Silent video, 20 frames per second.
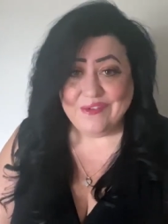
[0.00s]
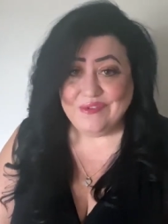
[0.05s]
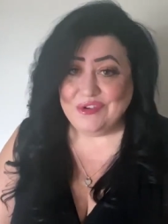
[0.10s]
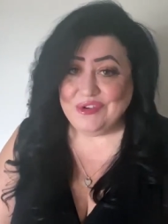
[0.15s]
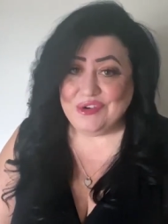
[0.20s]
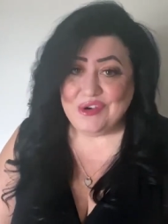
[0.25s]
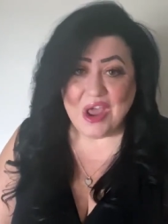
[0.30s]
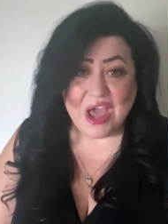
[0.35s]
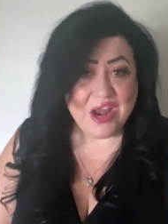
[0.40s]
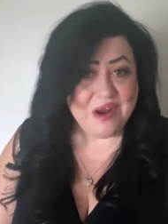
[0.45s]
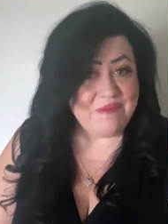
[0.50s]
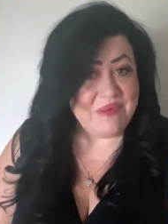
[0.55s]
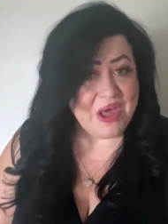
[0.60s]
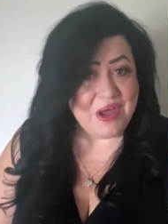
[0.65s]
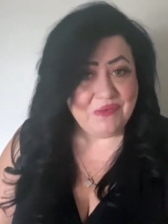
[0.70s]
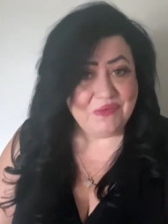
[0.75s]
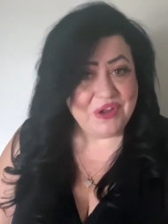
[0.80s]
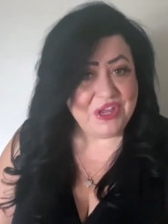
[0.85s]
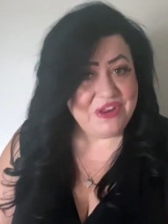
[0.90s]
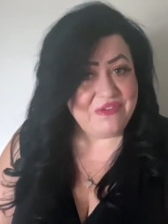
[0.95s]
not
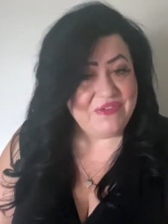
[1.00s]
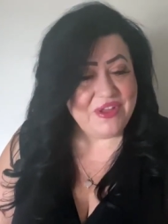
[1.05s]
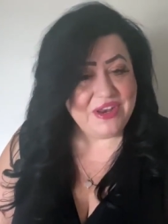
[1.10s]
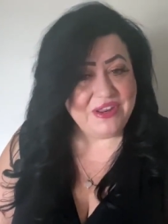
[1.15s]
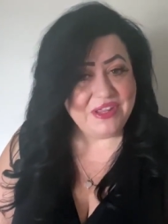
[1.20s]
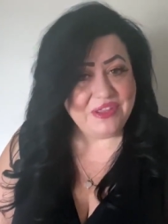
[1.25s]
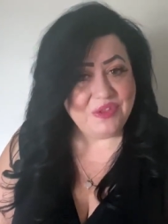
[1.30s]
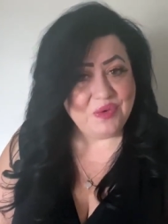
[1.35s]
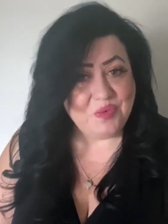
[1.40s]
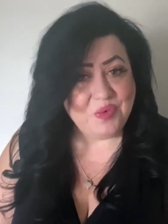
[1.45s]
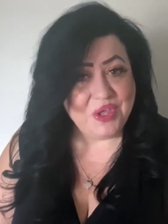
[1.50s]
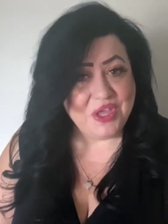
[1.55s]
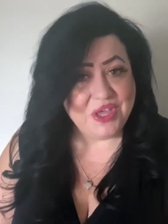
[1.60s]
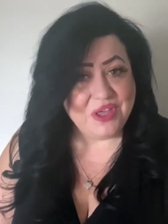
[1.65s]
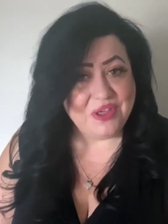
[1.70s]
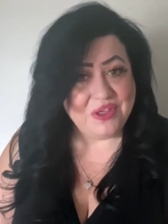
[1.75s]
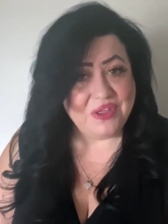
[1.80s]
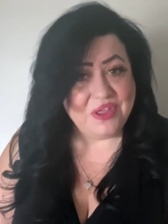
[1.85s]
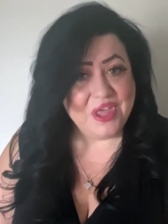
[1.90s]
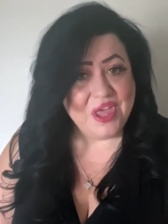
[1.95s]
about reinventing the
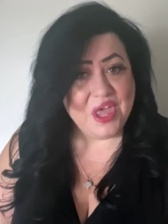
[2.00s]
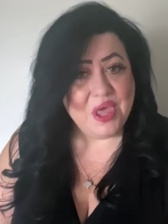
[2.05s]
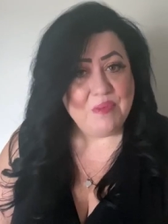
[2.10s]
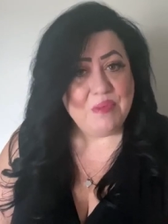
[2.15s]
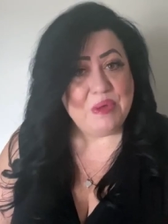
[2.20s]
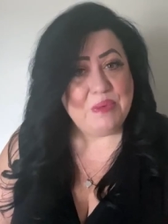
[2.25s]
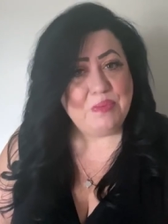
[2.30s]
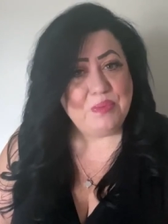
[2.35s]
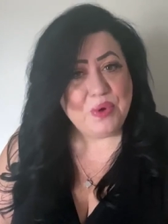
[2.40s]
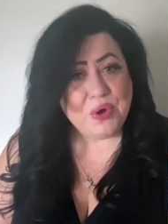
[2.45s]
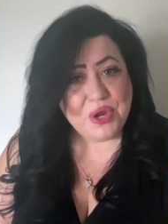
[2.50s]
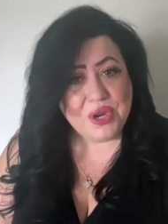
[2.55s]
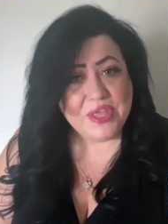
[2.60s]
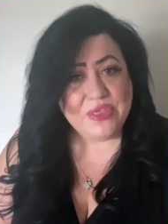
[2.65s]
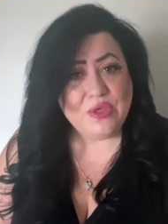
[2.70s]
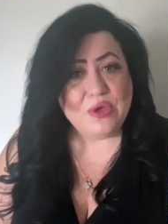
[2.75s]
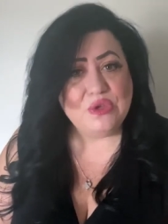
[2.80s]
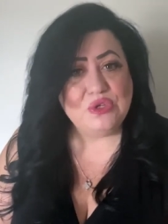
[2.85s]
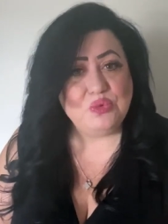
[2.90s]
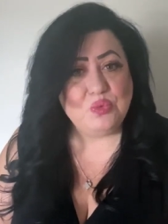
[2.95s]
wheel, but putting
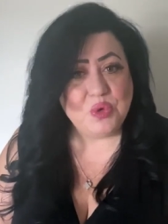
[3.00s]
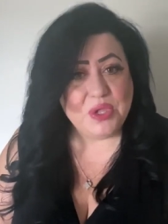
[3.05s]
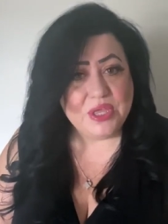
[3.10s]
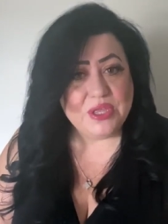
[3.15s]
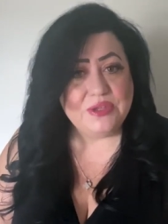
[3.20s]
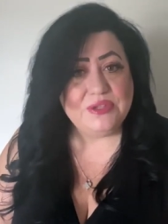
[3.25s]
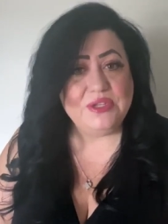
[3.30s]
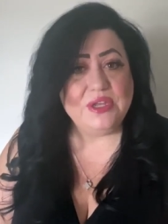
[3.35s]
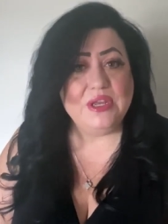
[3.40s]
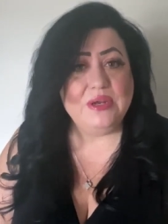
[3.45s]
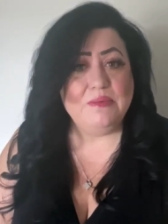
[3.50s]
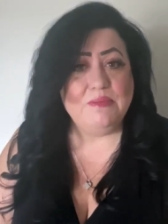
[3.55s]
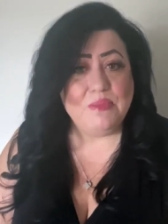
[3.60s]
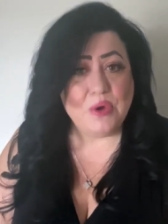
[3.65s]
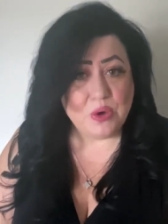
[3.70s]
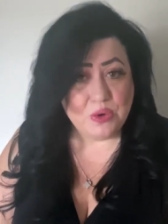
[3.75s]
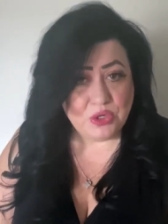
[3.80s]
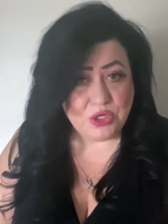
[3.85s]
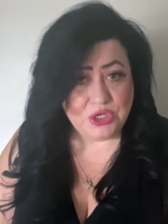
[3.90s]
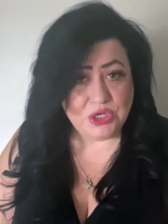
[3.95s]
those wheels in
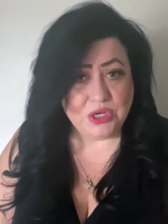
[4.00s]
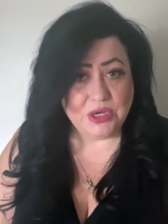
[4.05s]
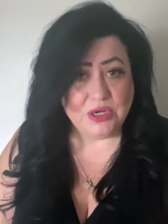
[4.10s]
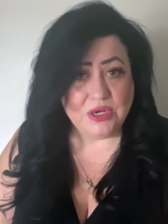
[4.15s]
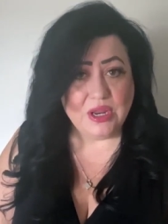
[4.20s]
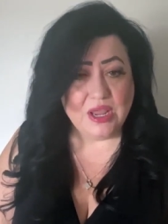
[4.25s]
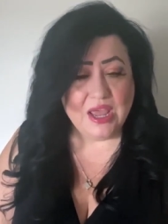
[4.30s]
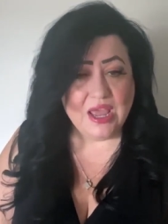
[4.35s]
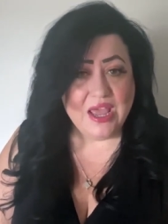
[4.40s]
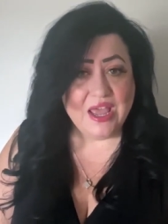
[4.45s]
motion.